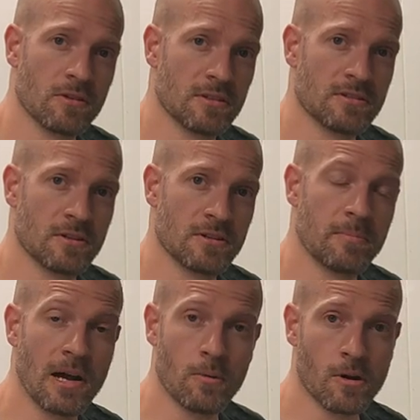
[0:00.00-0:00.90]
going to turn the
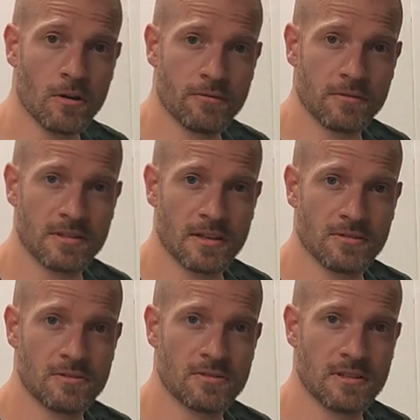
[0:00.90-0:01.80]
power off
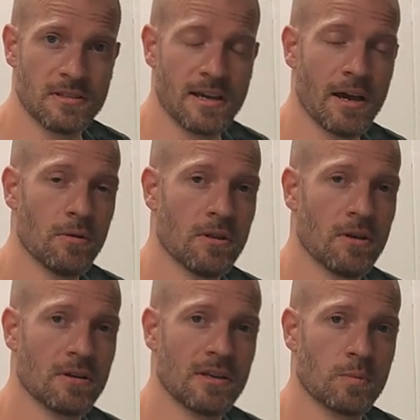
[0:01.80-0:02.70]
just to see how
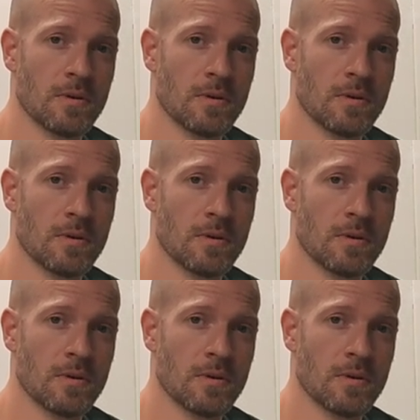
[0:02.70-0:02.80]
long it